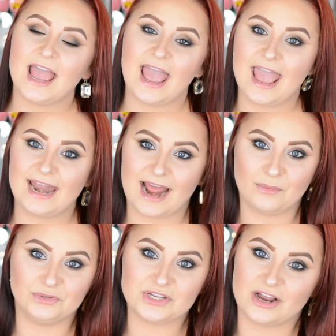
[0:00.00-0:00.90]
and
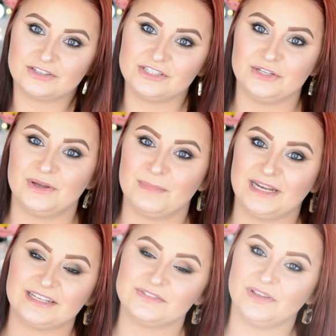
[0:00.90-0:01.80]
I will talk to you in my
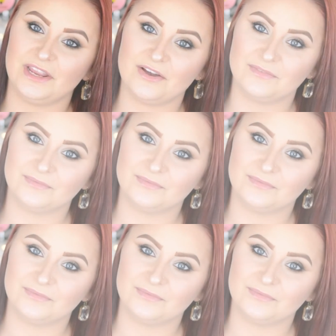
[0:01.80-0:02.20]
next video.